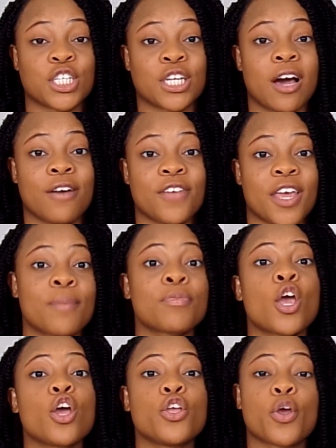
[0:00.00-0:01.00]
of
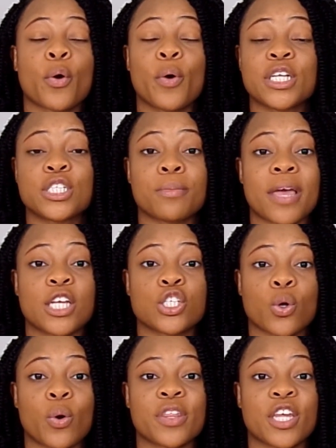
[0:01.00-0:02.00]
it, you're going to make
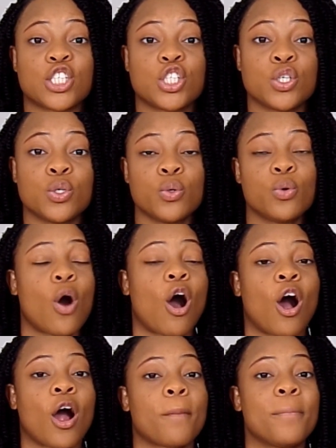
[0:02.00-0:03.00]
sure that you
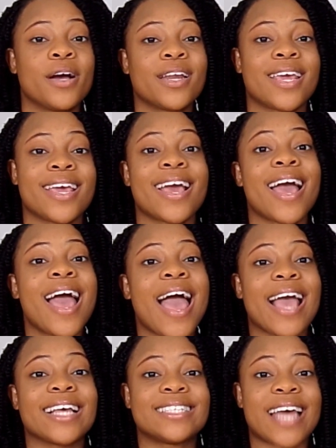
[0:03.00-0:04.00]
are
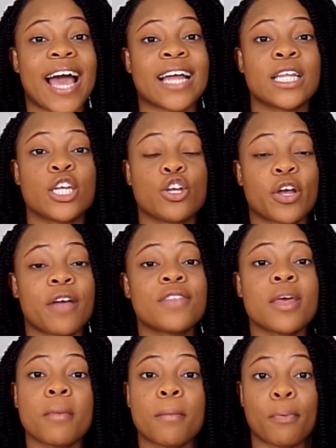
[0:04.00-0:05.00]
you're giving
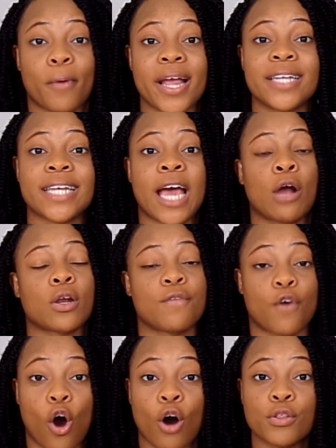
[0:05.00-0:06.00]
them a breakdown of
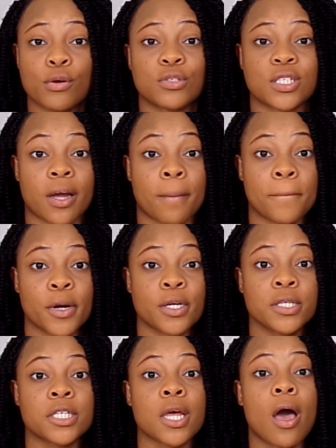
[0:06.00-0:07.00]
all those
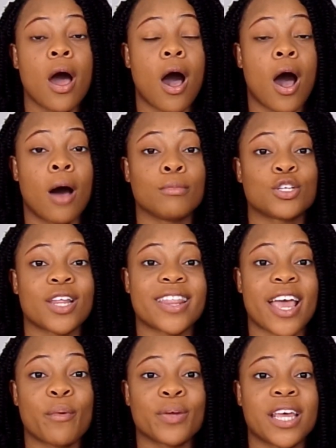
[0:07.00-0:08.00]
numbers, so that
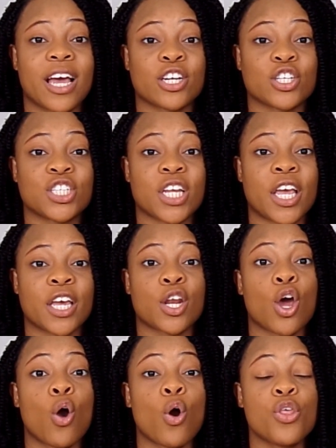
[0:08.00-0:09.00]
they really
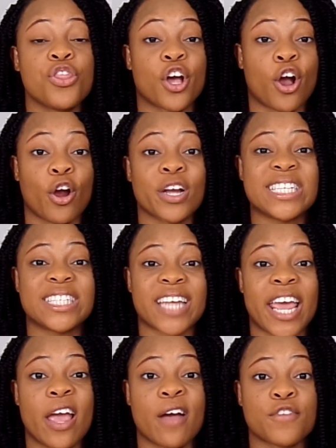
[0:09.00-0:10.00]
understand the current
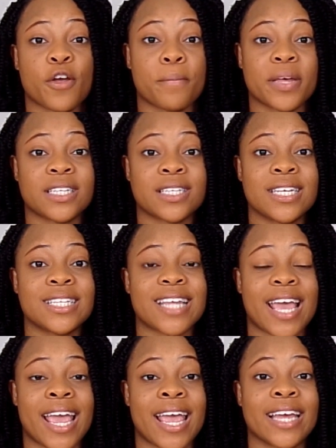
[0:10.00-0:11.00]
state of your business
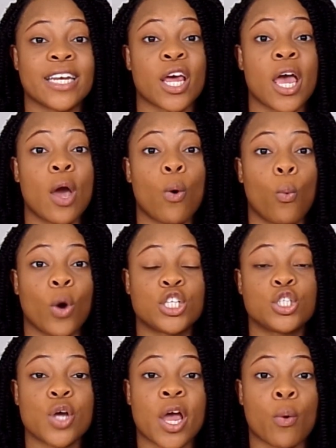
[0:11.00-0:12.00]
and
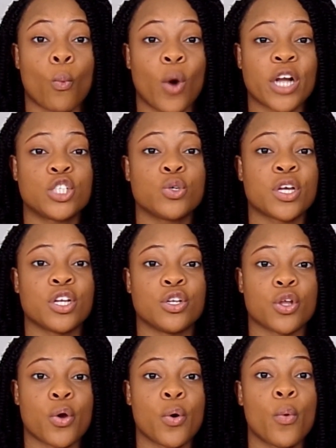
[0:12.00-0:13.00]
what you can
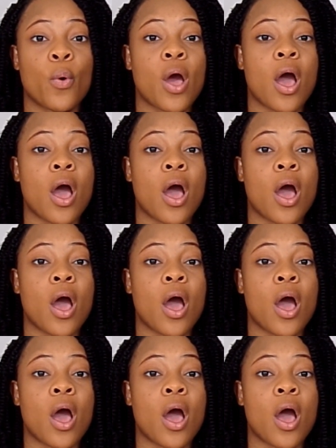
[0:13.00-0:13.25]
do